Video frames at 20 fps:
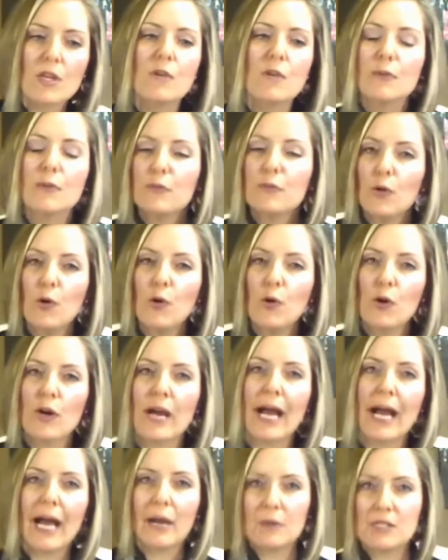
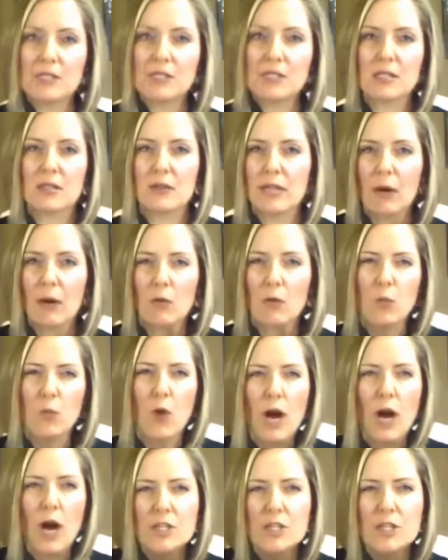Before, I would sit there and I would
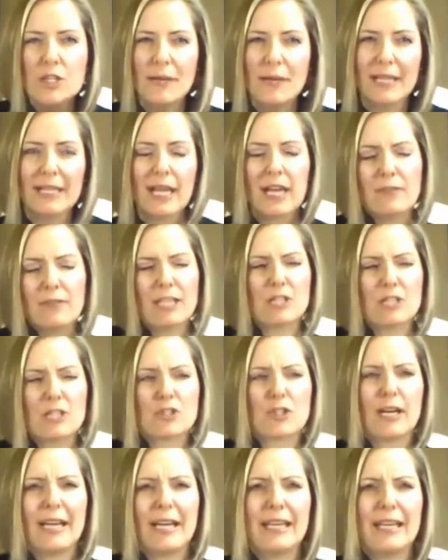watch my life and I'd
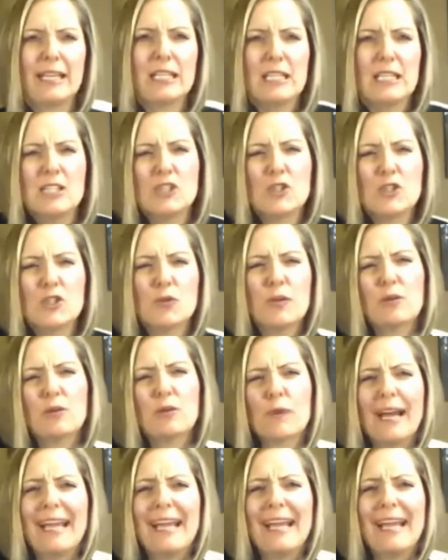try and do it
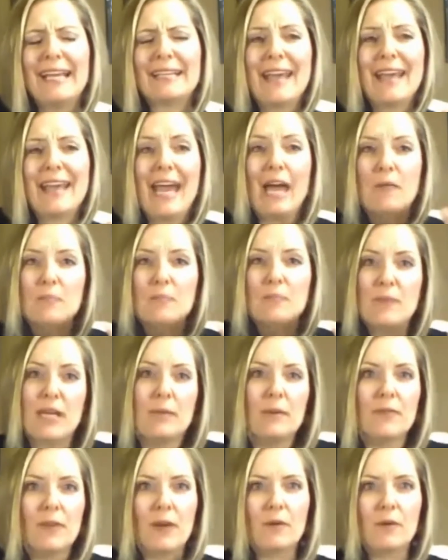right, and
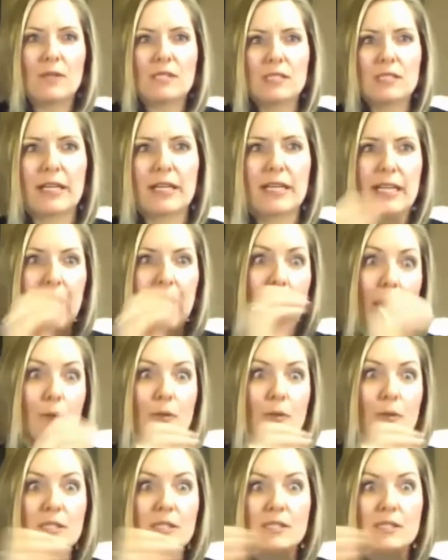maybe if I lucky,
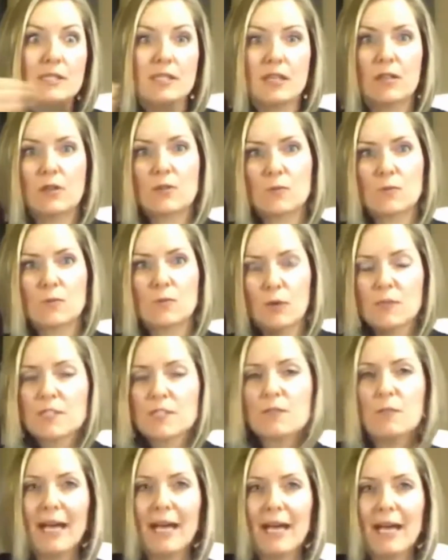I would see those
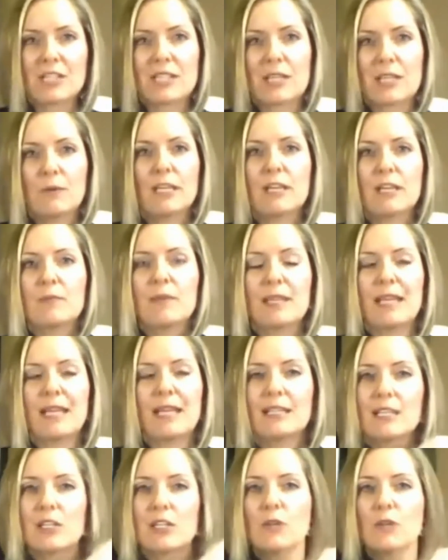moments of magic that would give me
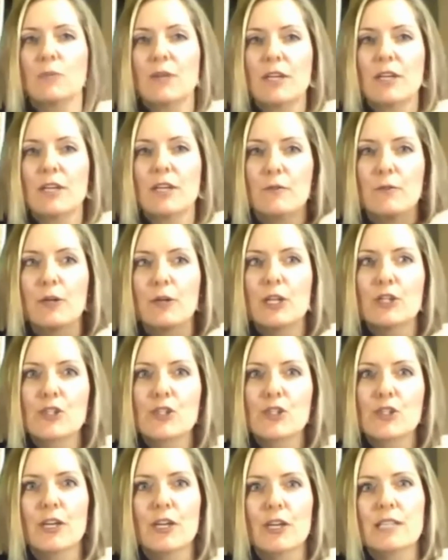that little bit of
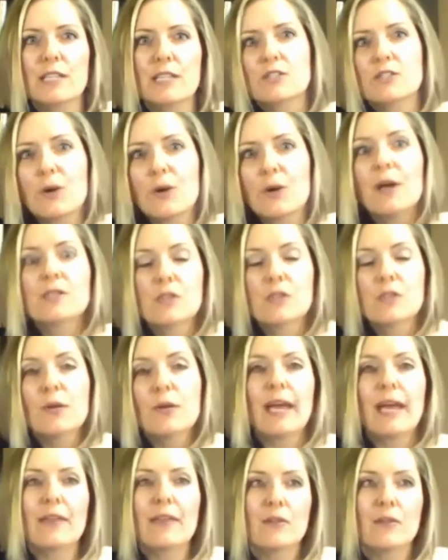reassurance. Joelle, it's
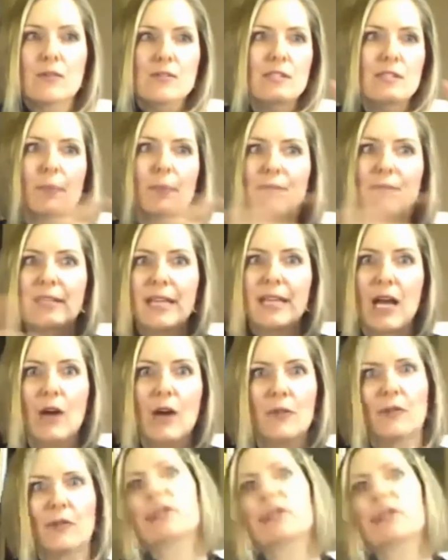okay, there's something
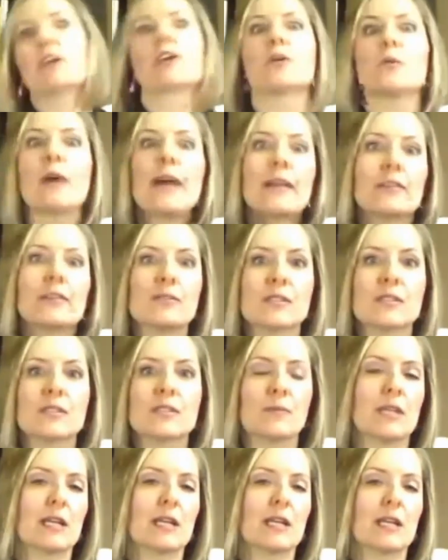out there. You're right, there's
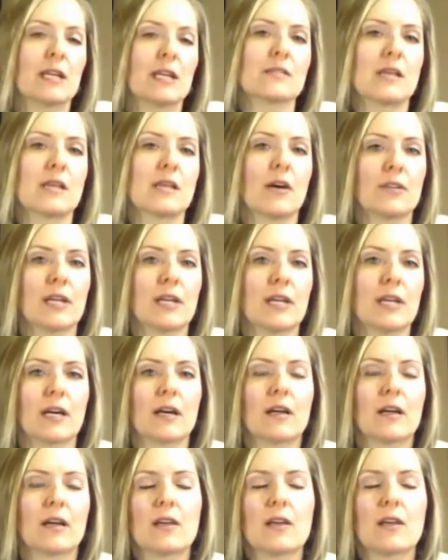something else out
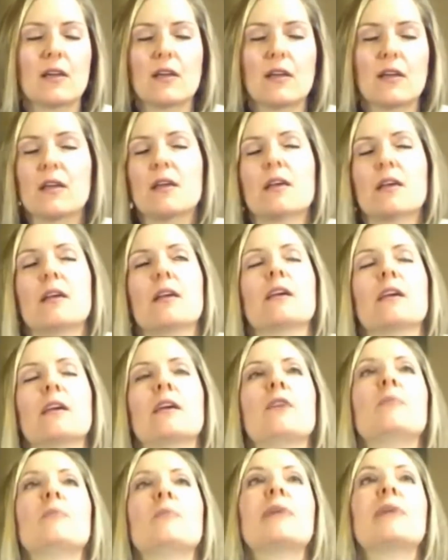there.
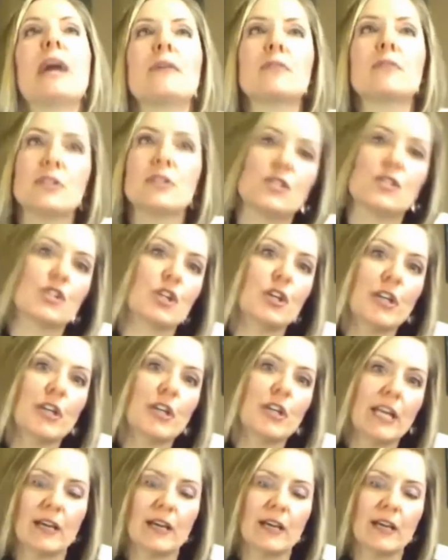But after this
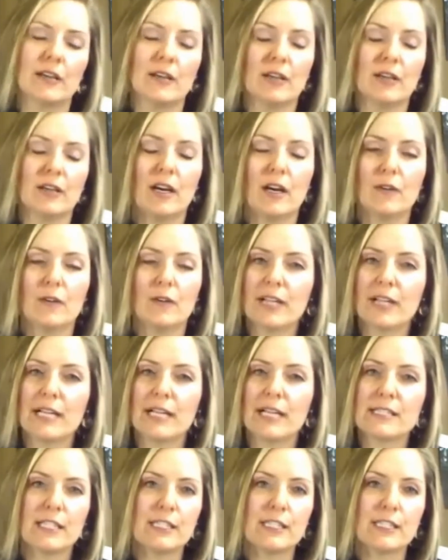journey, over the
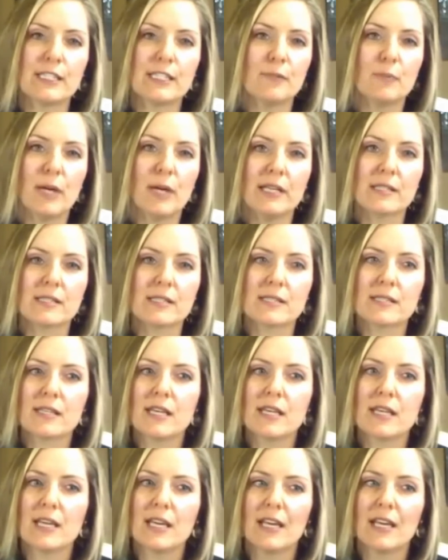last 18
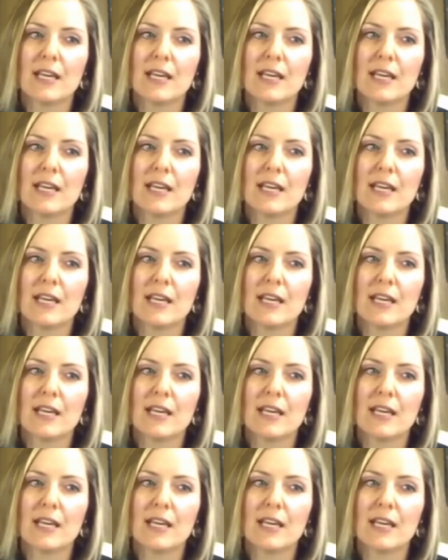months,